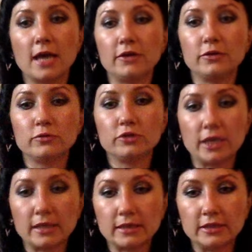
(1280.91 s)
and you
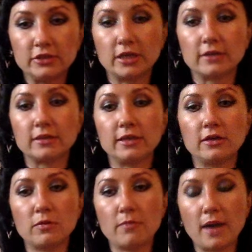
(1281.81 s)
gently, gently
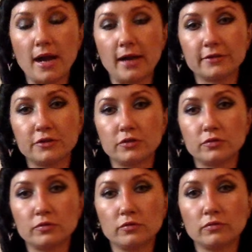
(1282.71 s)
come back
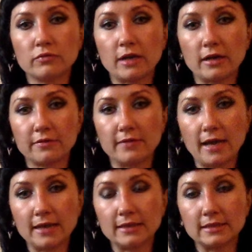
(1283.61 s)
to
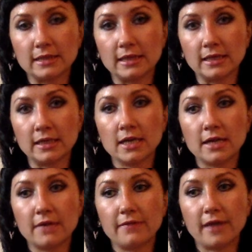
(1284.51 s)
recognizing
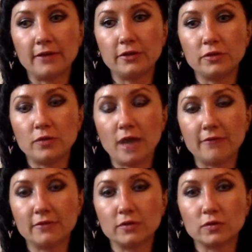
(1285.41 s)
that you
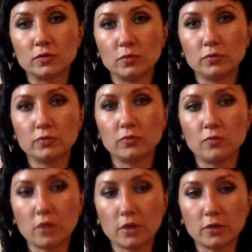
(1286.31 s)
have this tool to
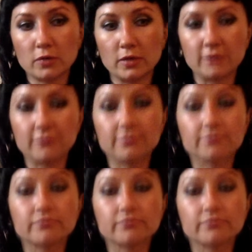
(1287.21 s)
work with,